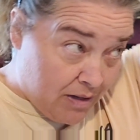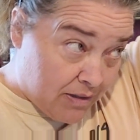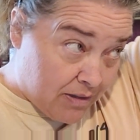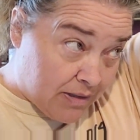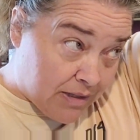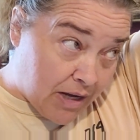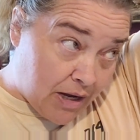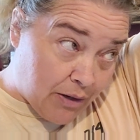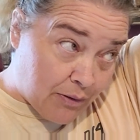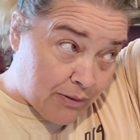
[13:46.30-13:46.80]

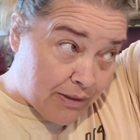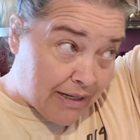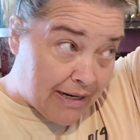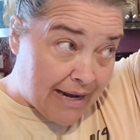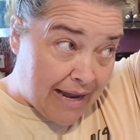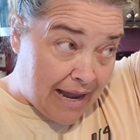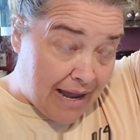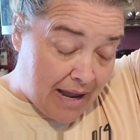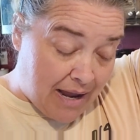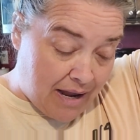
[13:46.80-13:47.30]
So
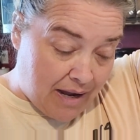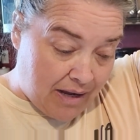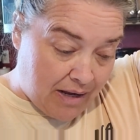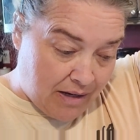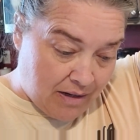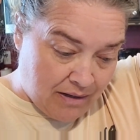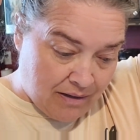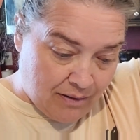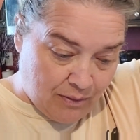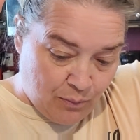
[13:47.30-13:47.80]

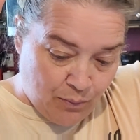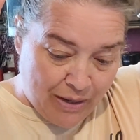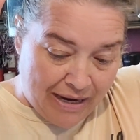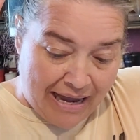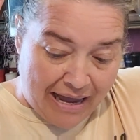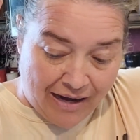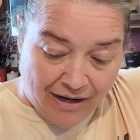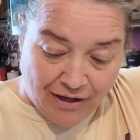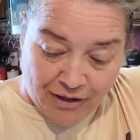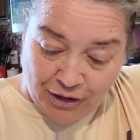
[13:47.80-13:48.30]
today, we
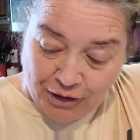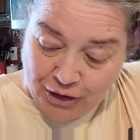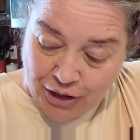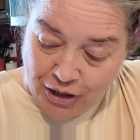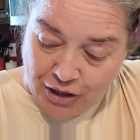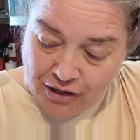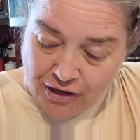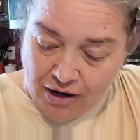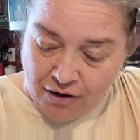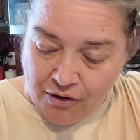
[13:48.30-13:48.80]
got an
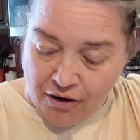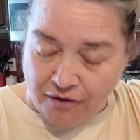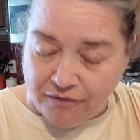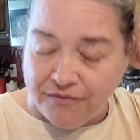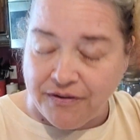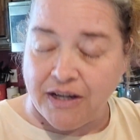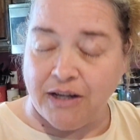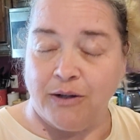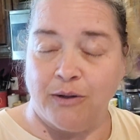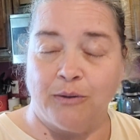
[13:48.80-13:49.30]
alert on our
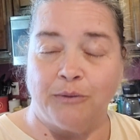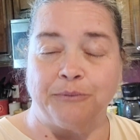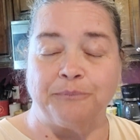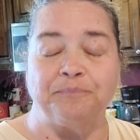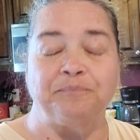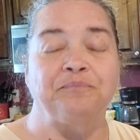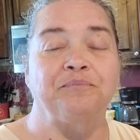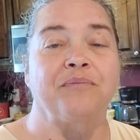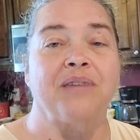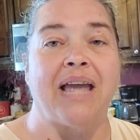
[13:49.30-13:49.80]
phone,
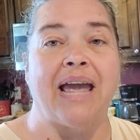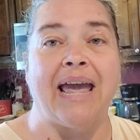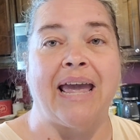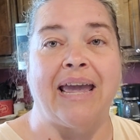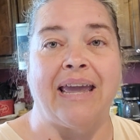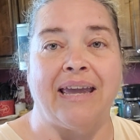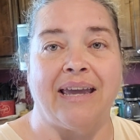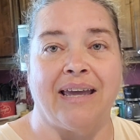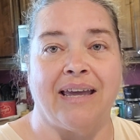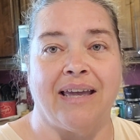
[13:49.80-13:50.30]

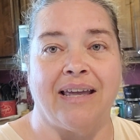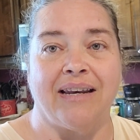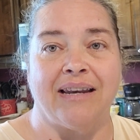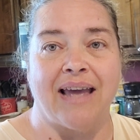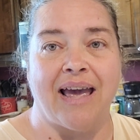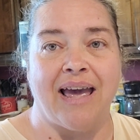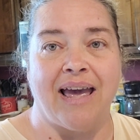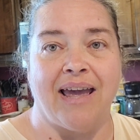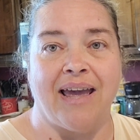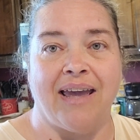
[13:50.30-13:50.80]
and
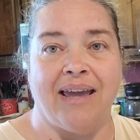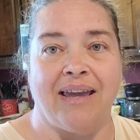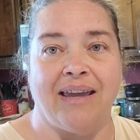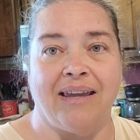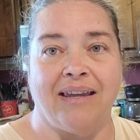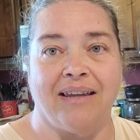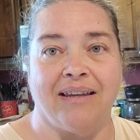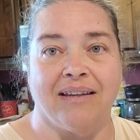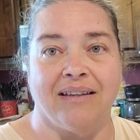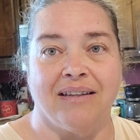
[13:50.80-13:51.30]

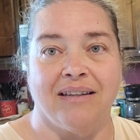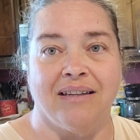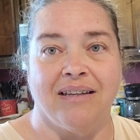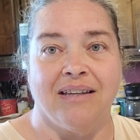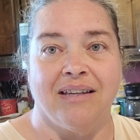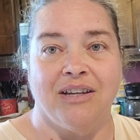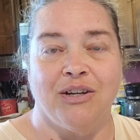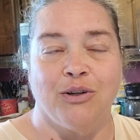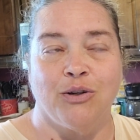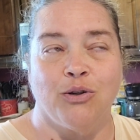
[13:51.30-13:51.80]
a
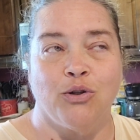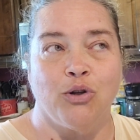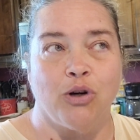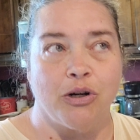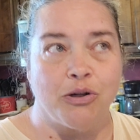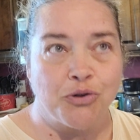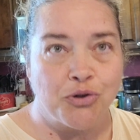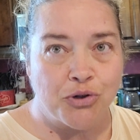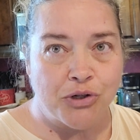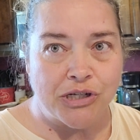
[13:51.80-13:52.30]

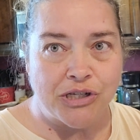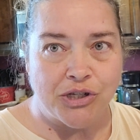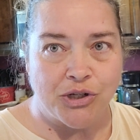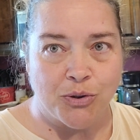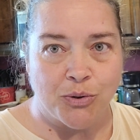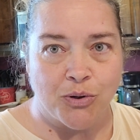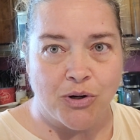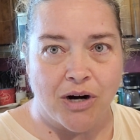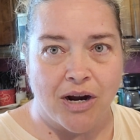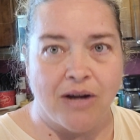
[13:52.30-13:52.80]
grocery
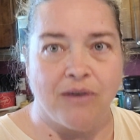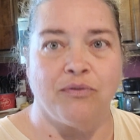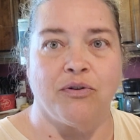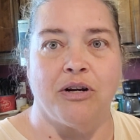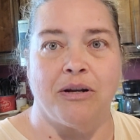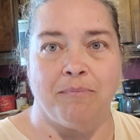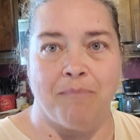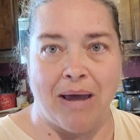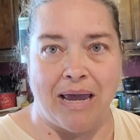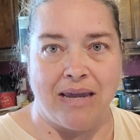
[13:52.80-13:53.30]
store over
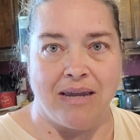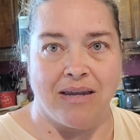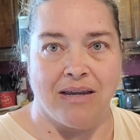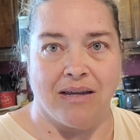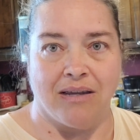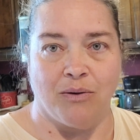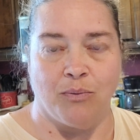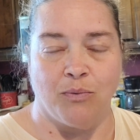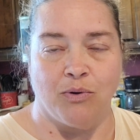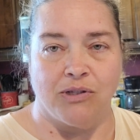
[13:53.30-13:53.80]
in
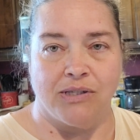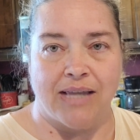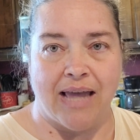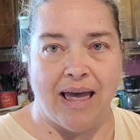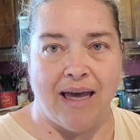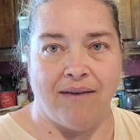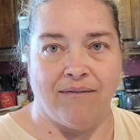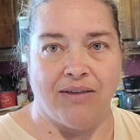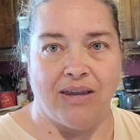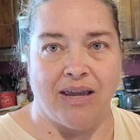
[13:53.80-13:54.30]
Macon was
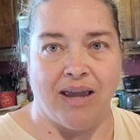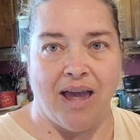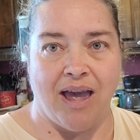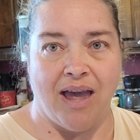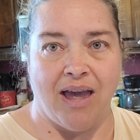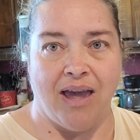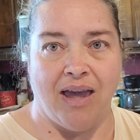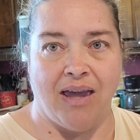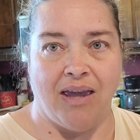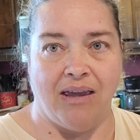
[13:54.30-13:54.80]
having
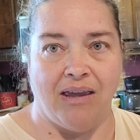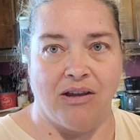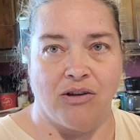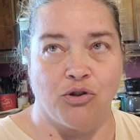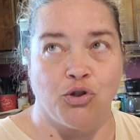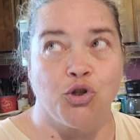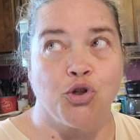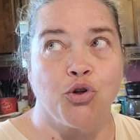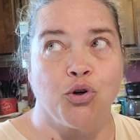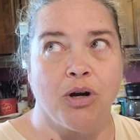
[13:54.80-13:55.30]
a
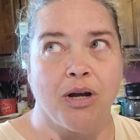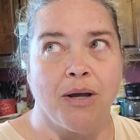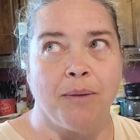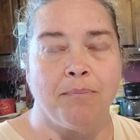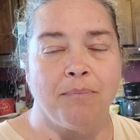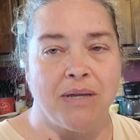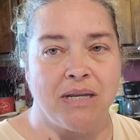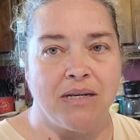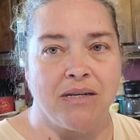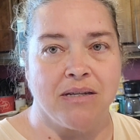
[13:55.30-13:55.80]

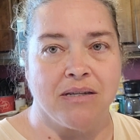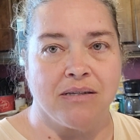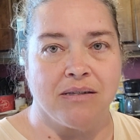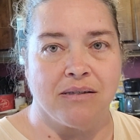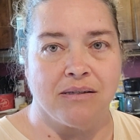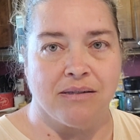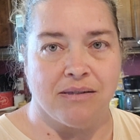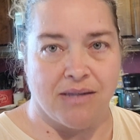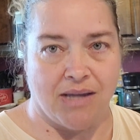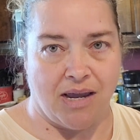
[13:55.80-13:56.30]

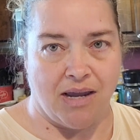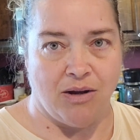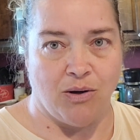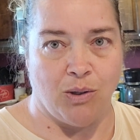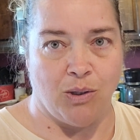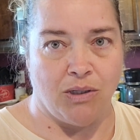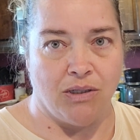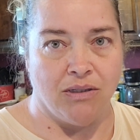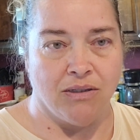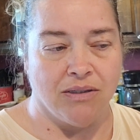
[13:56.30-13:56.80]
tremendous sale